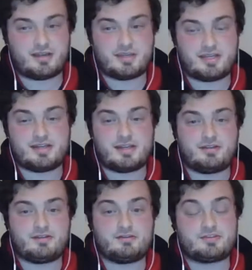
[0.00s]

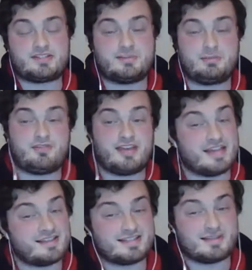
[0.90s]
mean, to be
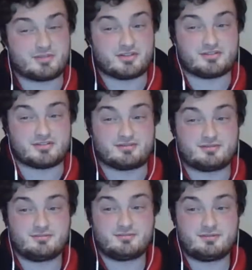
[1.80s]
fair, Sam Johnson
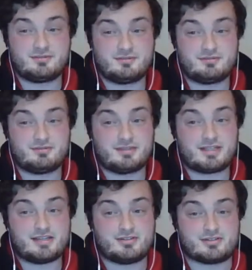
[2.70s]

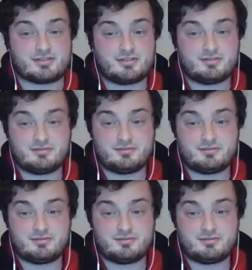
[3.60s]
kind of does.